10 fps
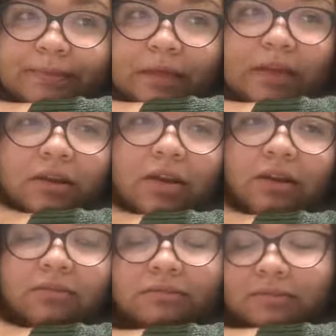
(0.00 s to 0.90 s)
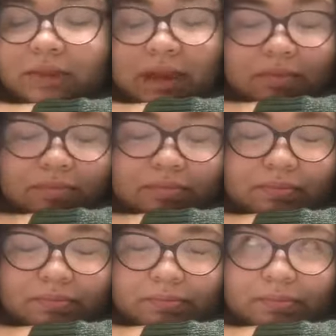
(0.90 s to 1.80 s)
you know, I
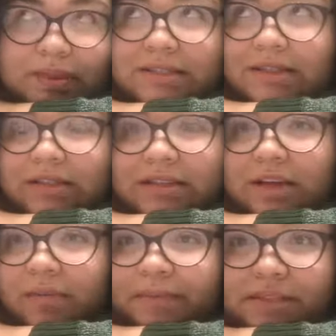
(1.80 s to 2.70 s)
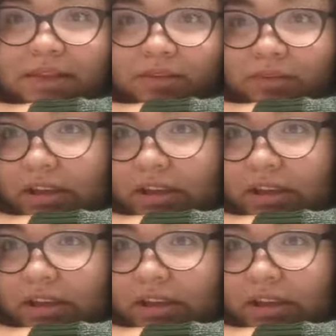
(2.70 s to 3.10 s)
basically tell myself